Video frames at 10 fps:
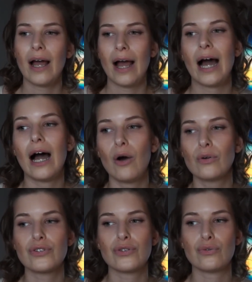
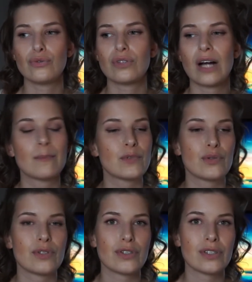how to come
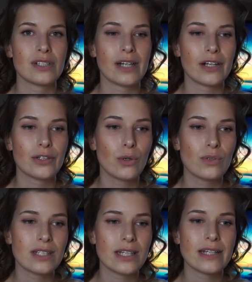to a certain
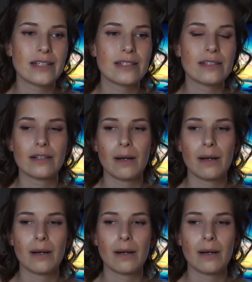diagnosis,